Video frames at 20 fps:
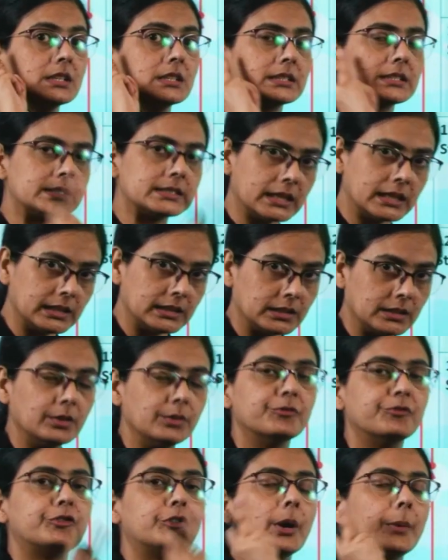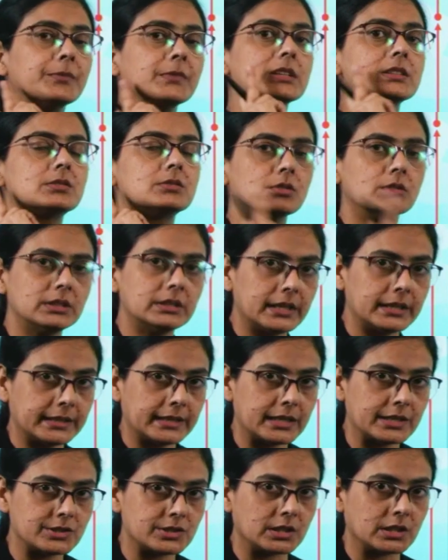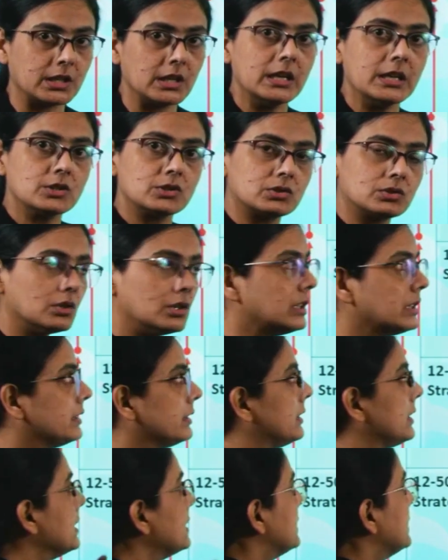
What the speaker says: sun, from the solar energy. So, this